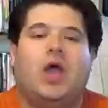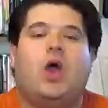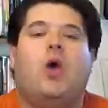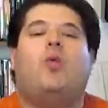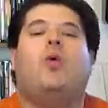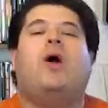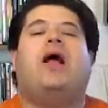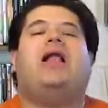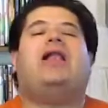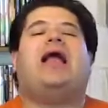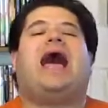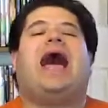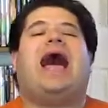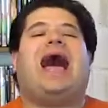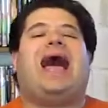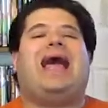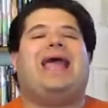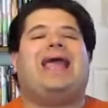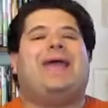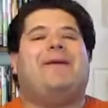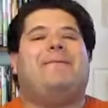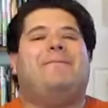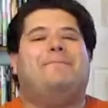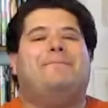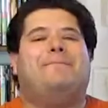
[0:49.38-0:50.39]
Well, I
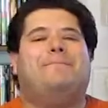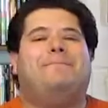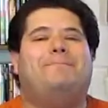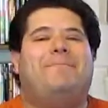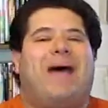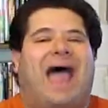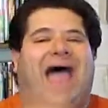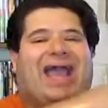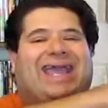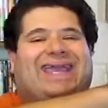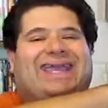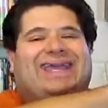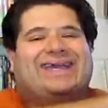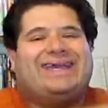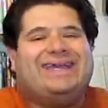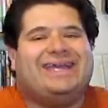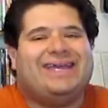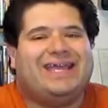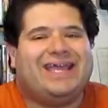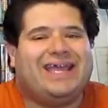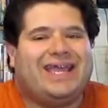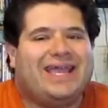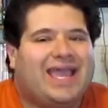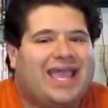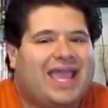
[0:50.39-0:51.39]
am back.
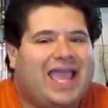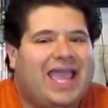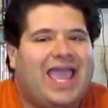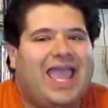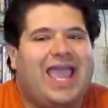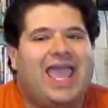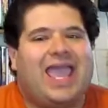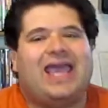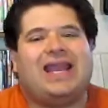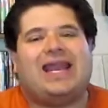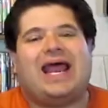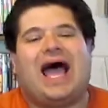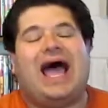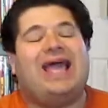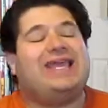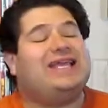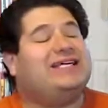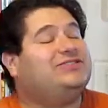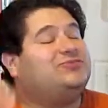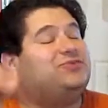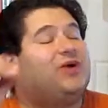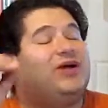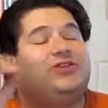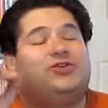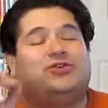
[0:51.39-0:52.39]
And I
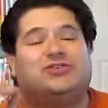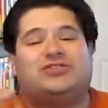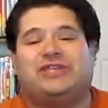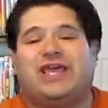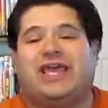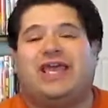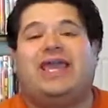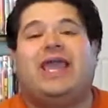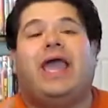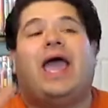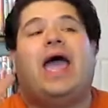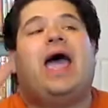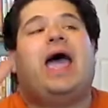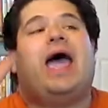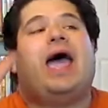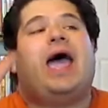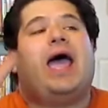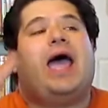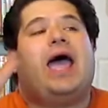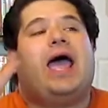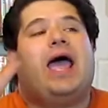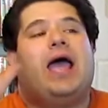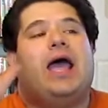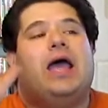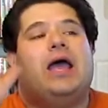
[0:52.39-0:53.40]
just want to say,
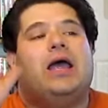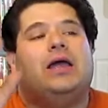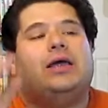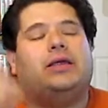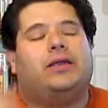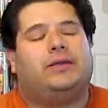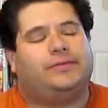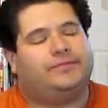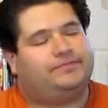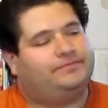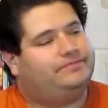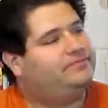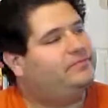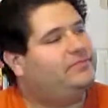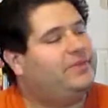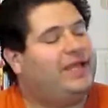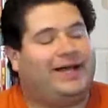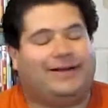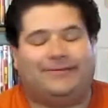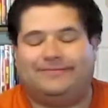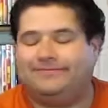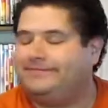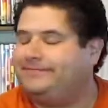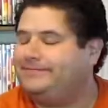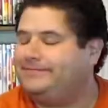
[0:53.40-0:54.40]
the